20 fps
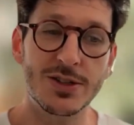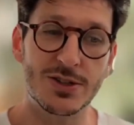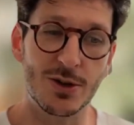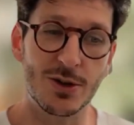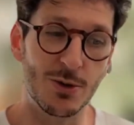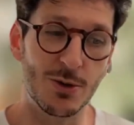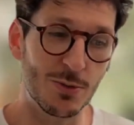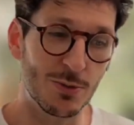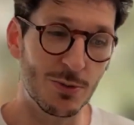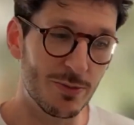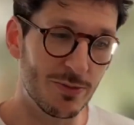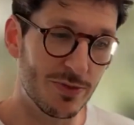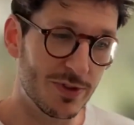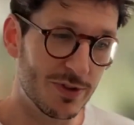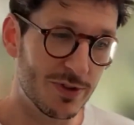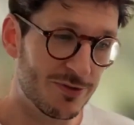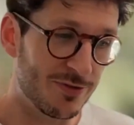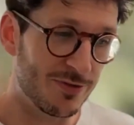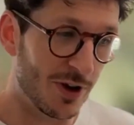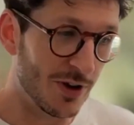So
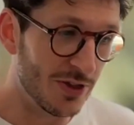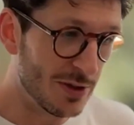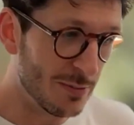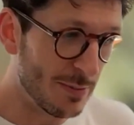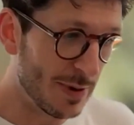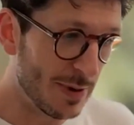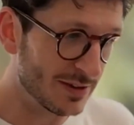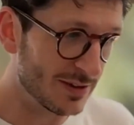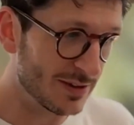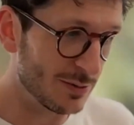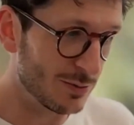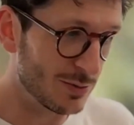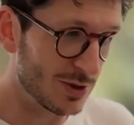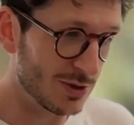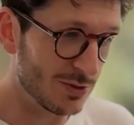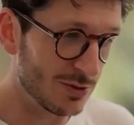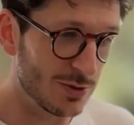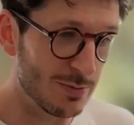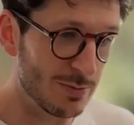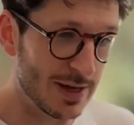fundamentally,
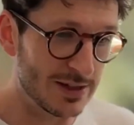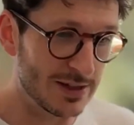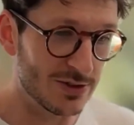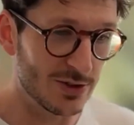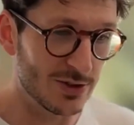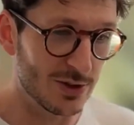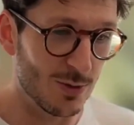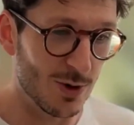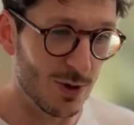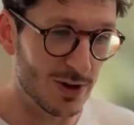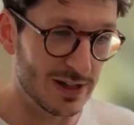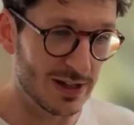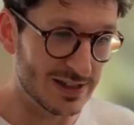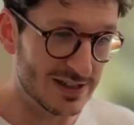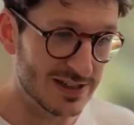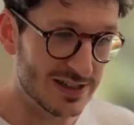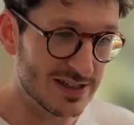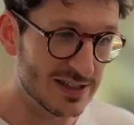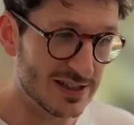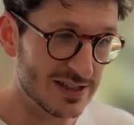when you mentioned the word
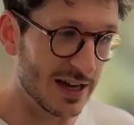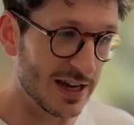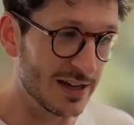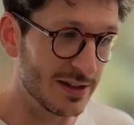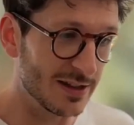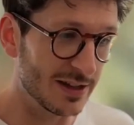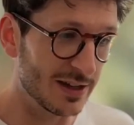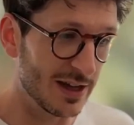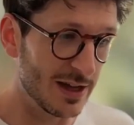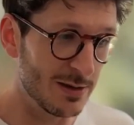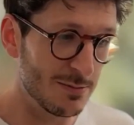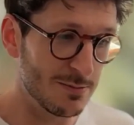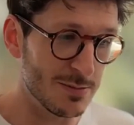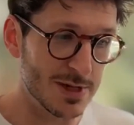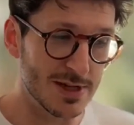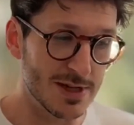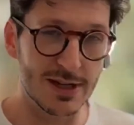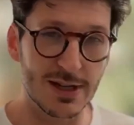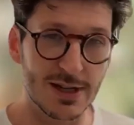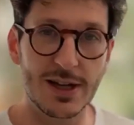like skin in the
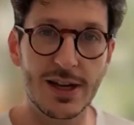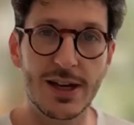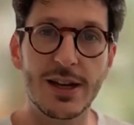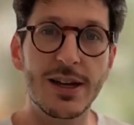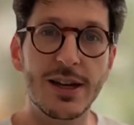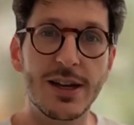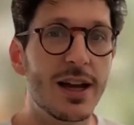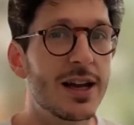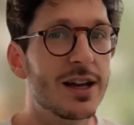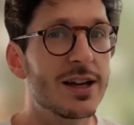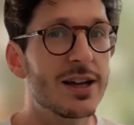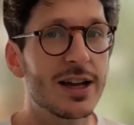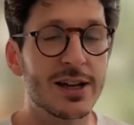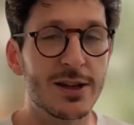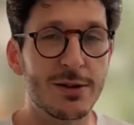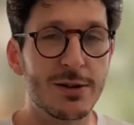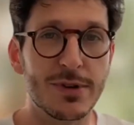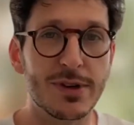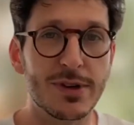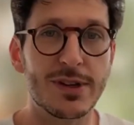game,
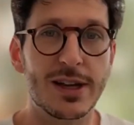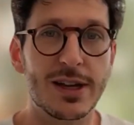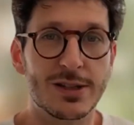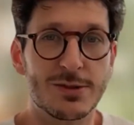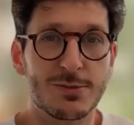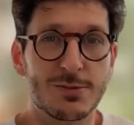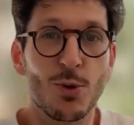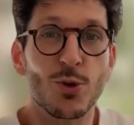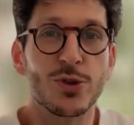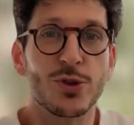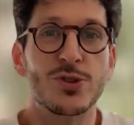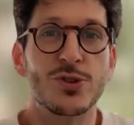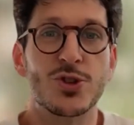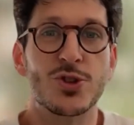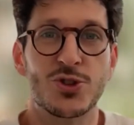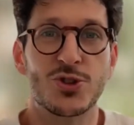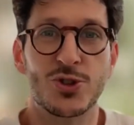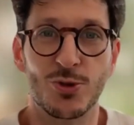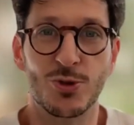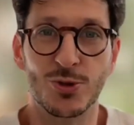it's more than
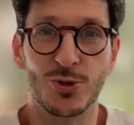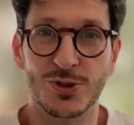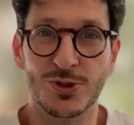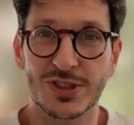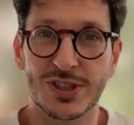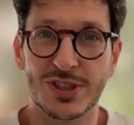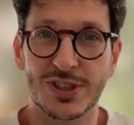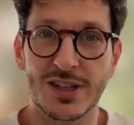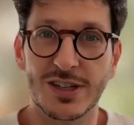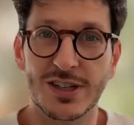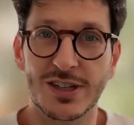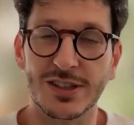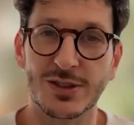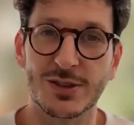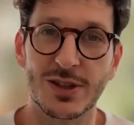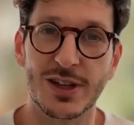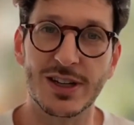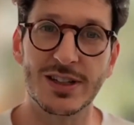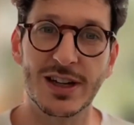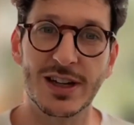just your own skin.
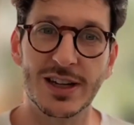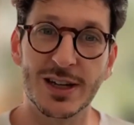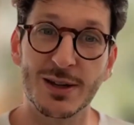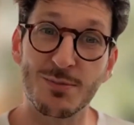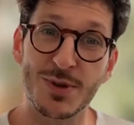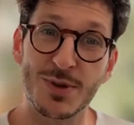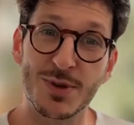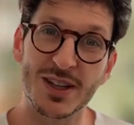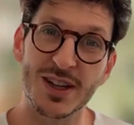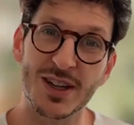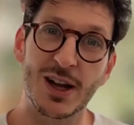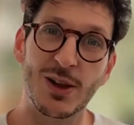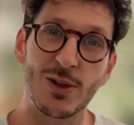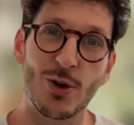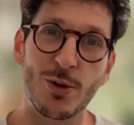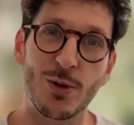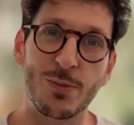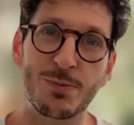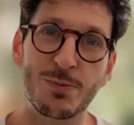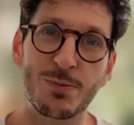It can be a
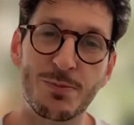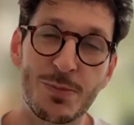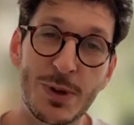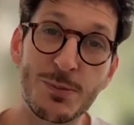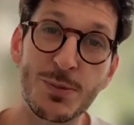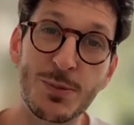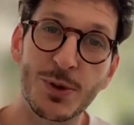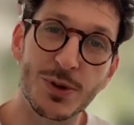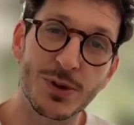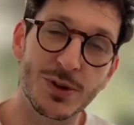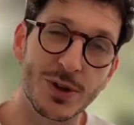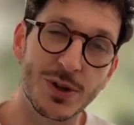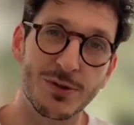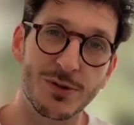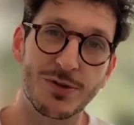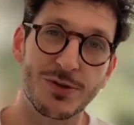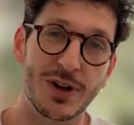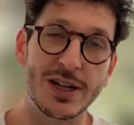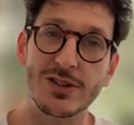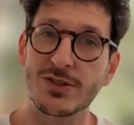lot of people,
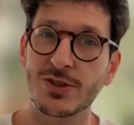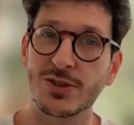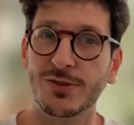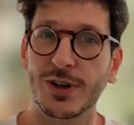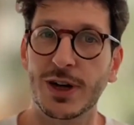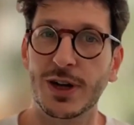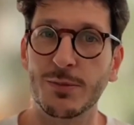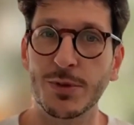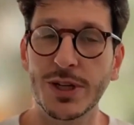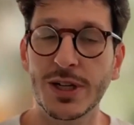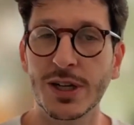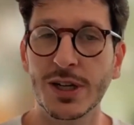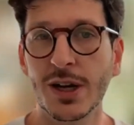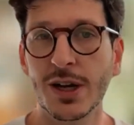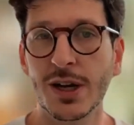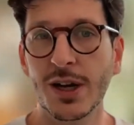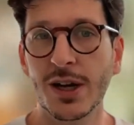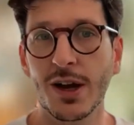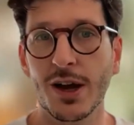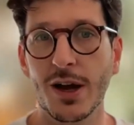your friends, your family.
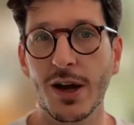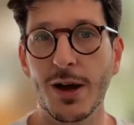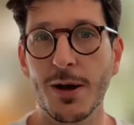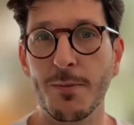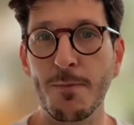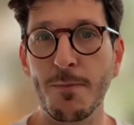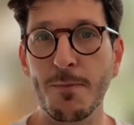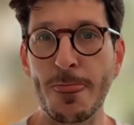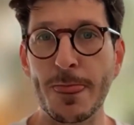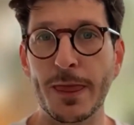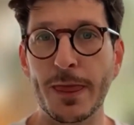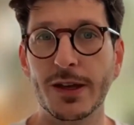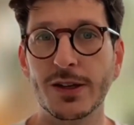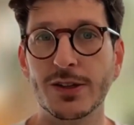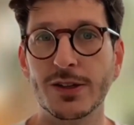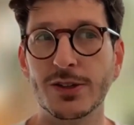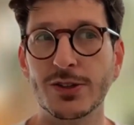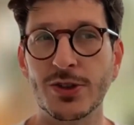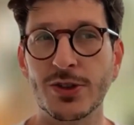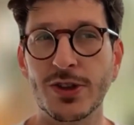
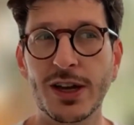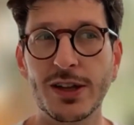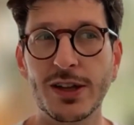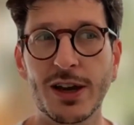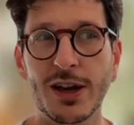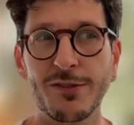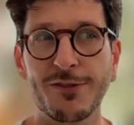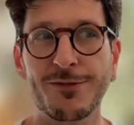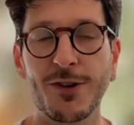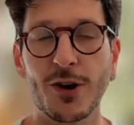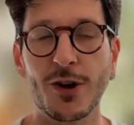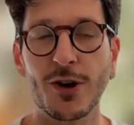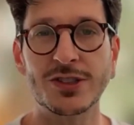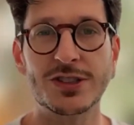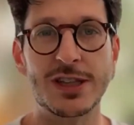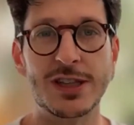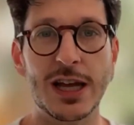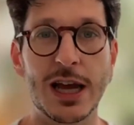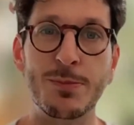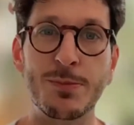So that
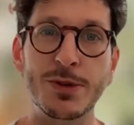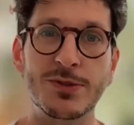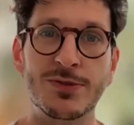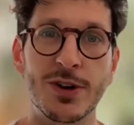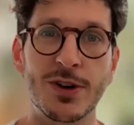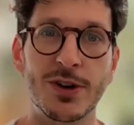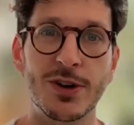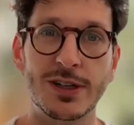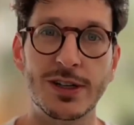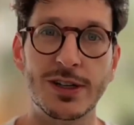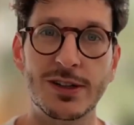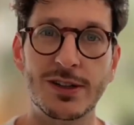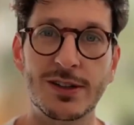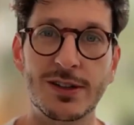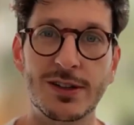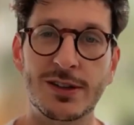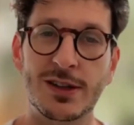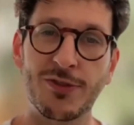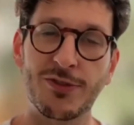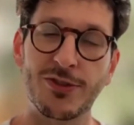first step is very
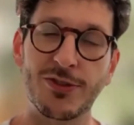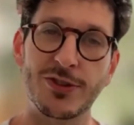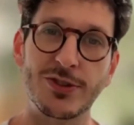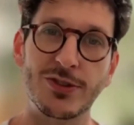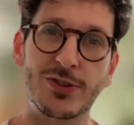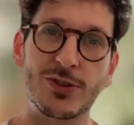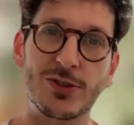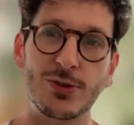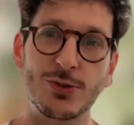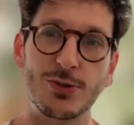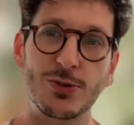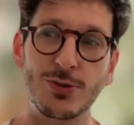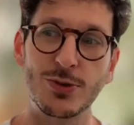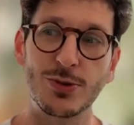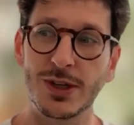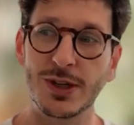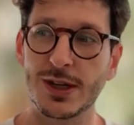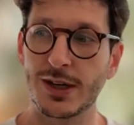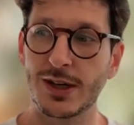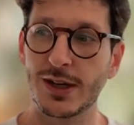different
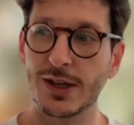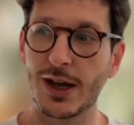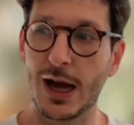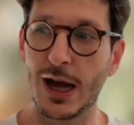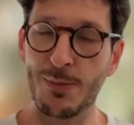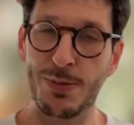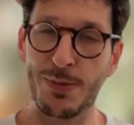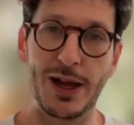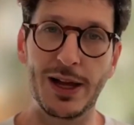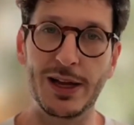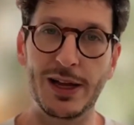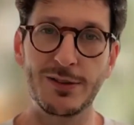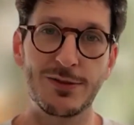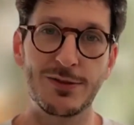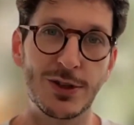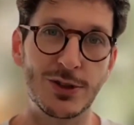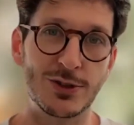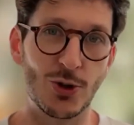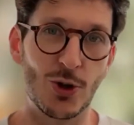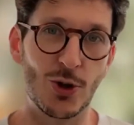to applying
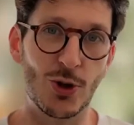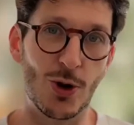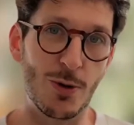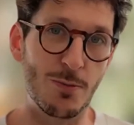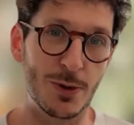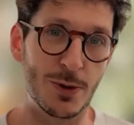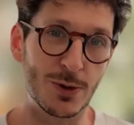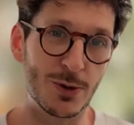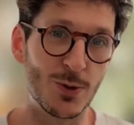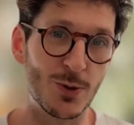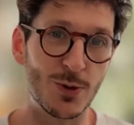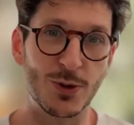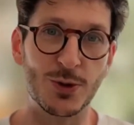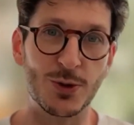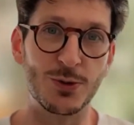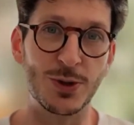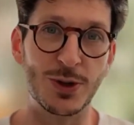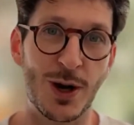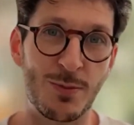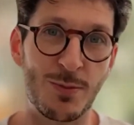for a job,
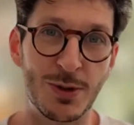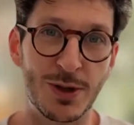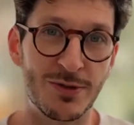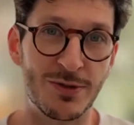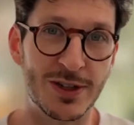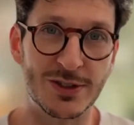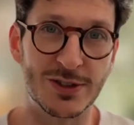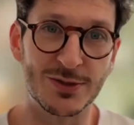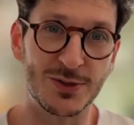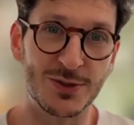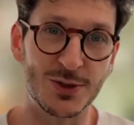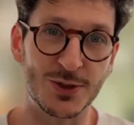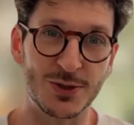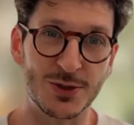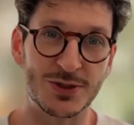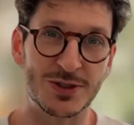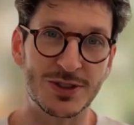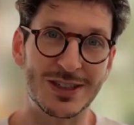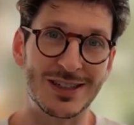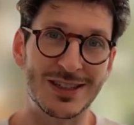going through a couple of
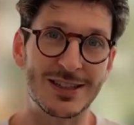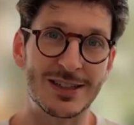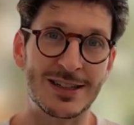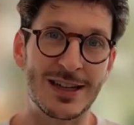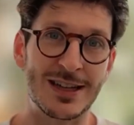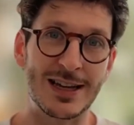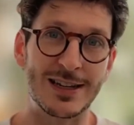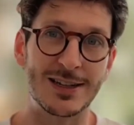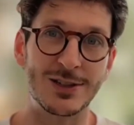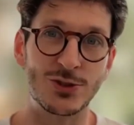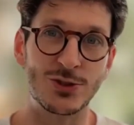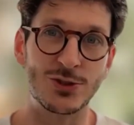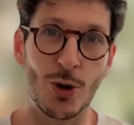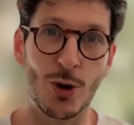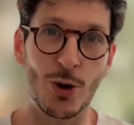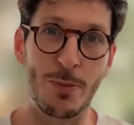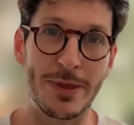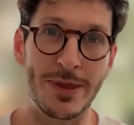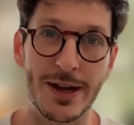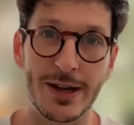interviews, getting a
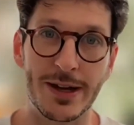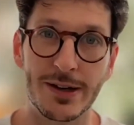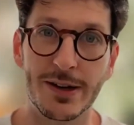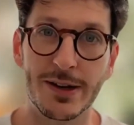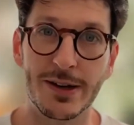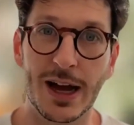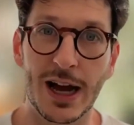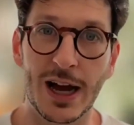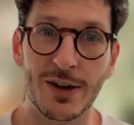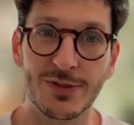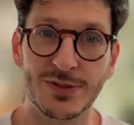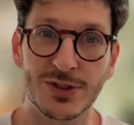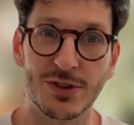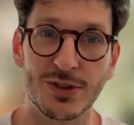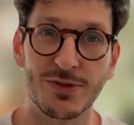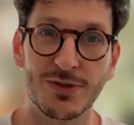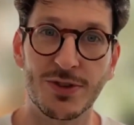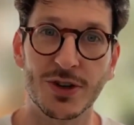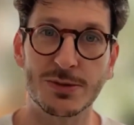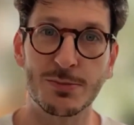job, and then after
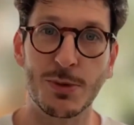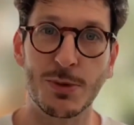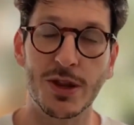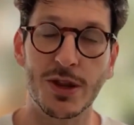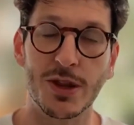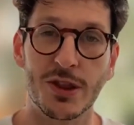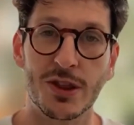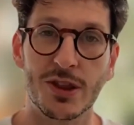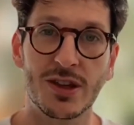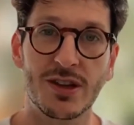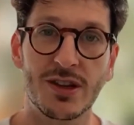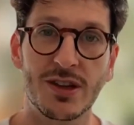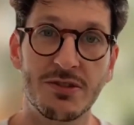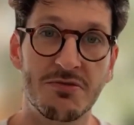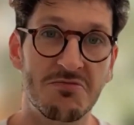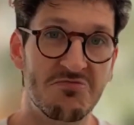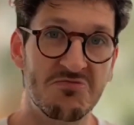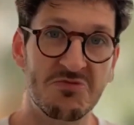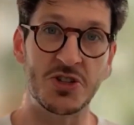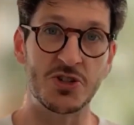the first month,
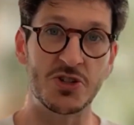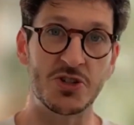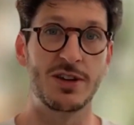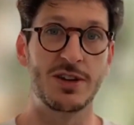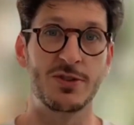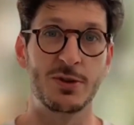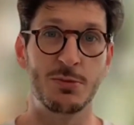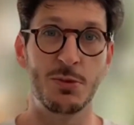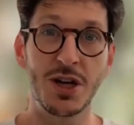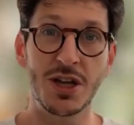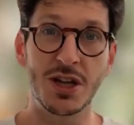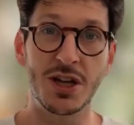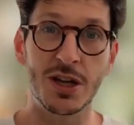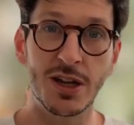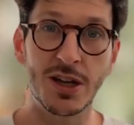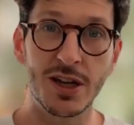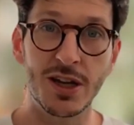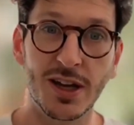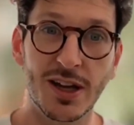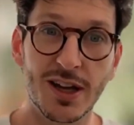they just give you
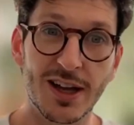money.